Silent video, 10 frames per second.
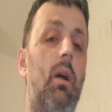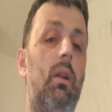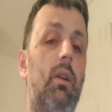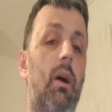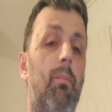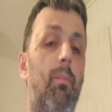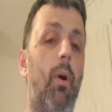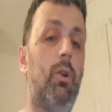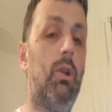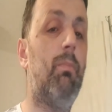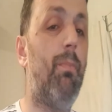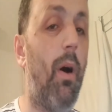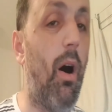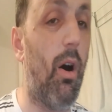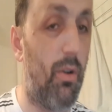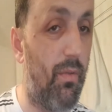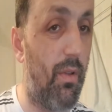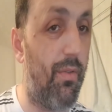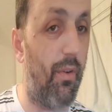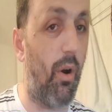the bottom part of the
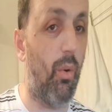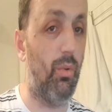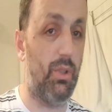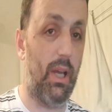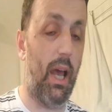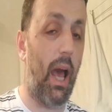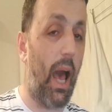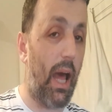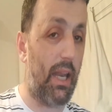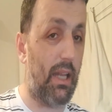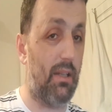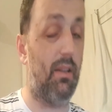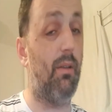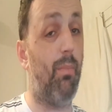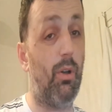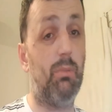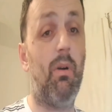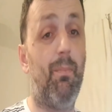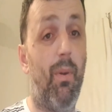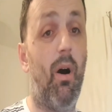throat, and the
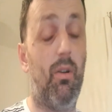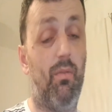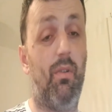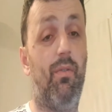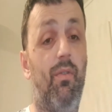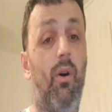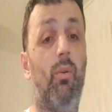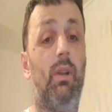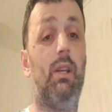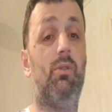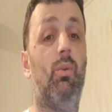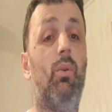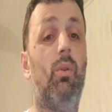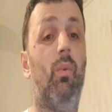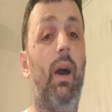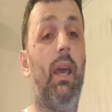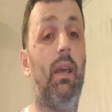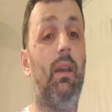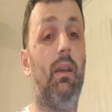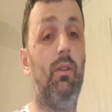bottom part of the throat is all the way
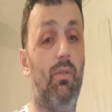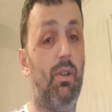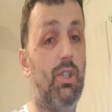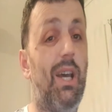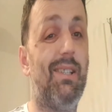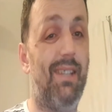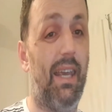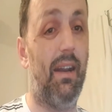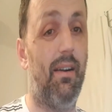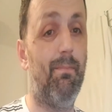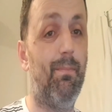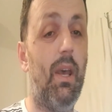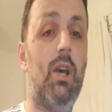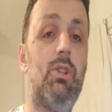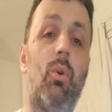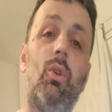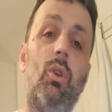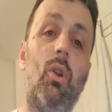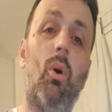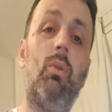to the chest here. So when you
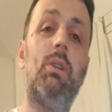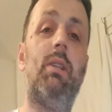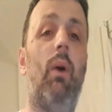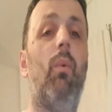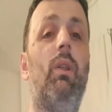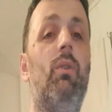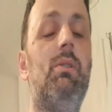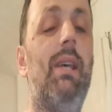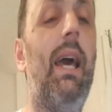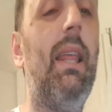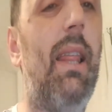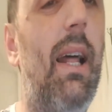notice that when you're saying the